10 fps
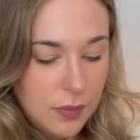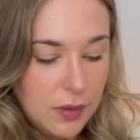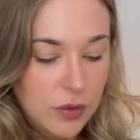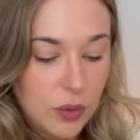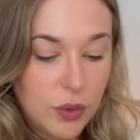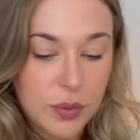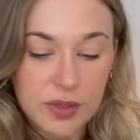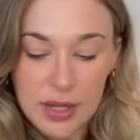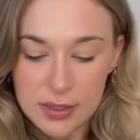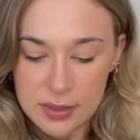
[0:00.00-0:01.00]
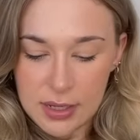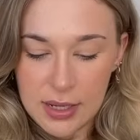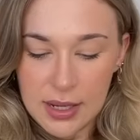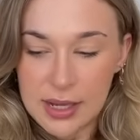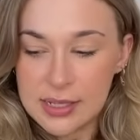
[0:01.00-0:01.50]
so use it.
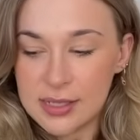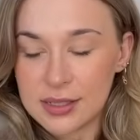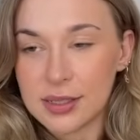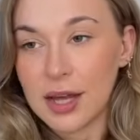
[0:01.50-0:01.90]
And Six of